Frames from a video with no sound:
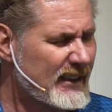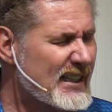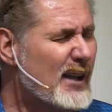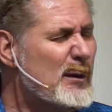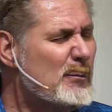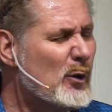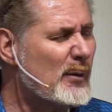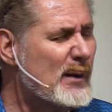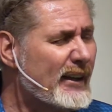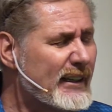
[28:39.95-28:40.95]
Tell me more
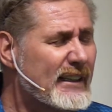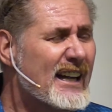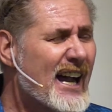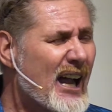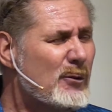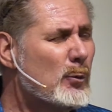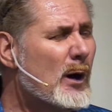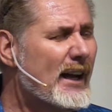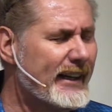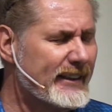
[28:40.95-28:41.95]
about it. I
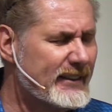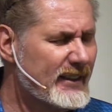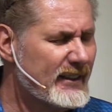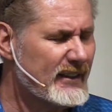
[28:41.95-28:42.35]
want it.